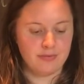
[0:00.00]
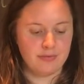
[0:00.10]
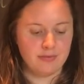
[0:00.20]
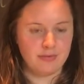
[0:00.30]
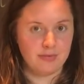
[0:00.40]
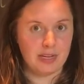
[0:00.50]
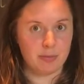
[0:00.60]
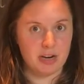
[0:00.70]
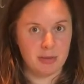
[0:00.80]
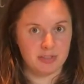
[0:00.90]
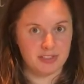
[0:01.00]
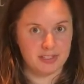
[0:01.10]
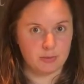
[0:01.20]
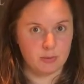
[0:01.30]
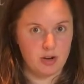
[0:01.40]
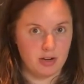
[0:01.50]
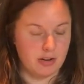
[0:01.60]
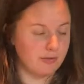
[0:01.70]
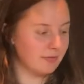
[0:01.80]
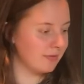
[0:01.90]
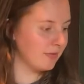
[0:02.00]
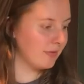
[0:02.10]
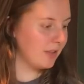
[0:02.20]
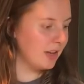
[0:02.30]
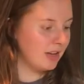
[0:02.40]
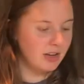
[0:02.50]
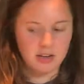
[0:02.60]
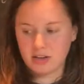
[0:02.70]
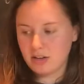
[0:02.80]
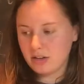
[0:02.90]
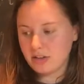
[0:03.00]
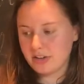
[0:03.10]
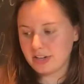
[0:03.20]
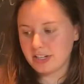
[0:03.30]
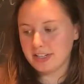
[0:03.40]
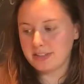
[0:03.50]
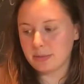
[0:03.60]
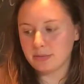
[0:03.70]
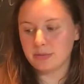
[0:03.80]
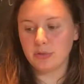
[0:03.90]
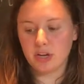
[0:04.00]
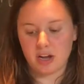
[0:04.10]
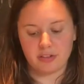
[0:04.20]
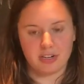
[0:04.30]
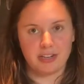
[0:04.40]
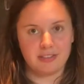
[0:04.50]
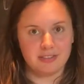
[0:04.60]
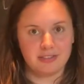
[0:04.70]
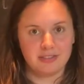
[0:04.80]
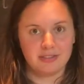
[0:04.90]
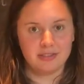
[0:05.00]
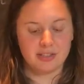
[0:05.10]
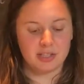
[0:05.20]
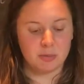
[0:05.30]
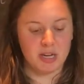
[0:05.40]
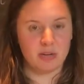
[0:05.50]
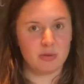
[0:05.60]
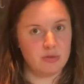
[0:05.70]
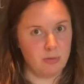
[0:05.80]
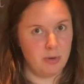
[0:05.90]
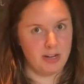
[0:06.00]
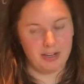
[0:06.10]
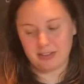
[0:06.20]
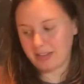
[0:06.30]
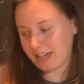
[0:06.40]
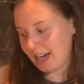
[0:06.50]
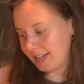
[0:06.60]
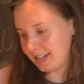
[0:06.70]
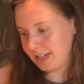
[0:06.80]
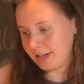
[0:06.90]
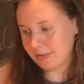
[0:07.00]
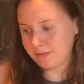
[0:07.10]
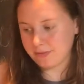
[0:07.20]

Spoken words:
I promise that's water. You're going to need some food coloring to make cooled water, like I did here.